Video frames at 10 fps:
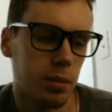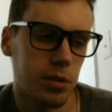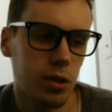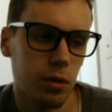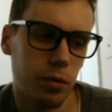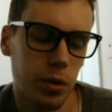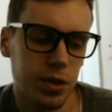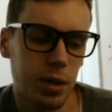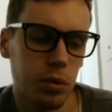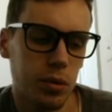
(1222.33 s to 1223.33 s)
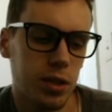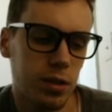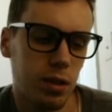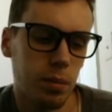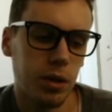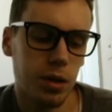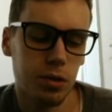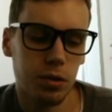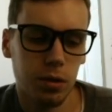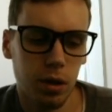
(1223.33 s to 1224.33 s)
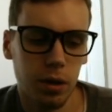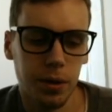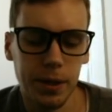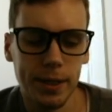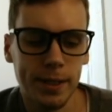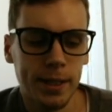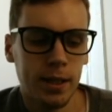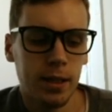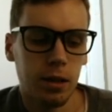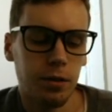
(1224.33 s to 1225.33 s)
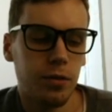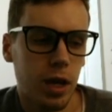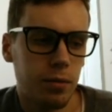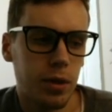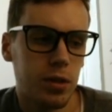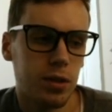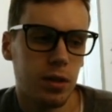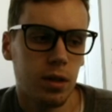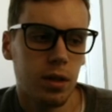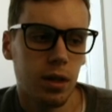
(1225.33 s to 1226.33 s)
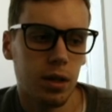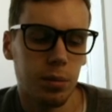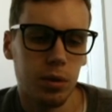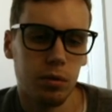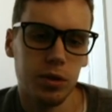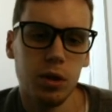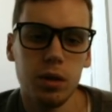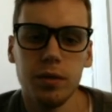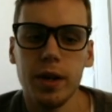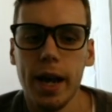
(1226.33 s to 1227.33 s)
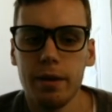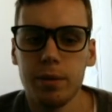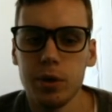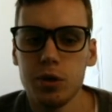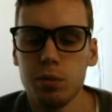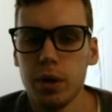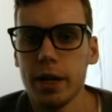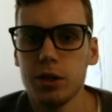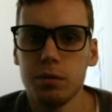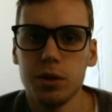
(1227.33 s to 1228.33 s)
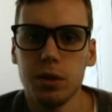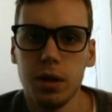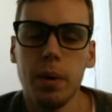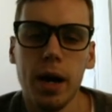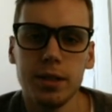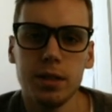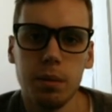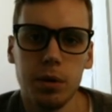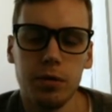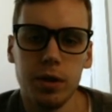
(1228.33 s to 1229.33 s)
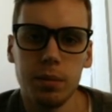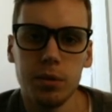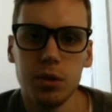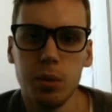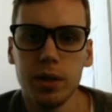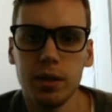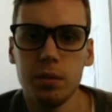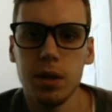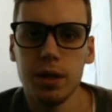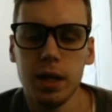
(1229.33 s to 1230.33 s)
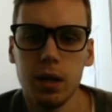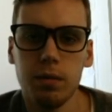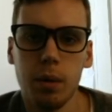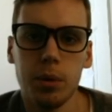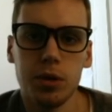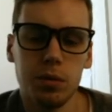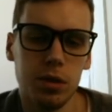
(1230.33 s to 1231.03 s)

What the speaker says: So, for example, since the Buccaneers are favorites, the result of an average would actually result in a positive number for them. So we want that to be a negative number, so it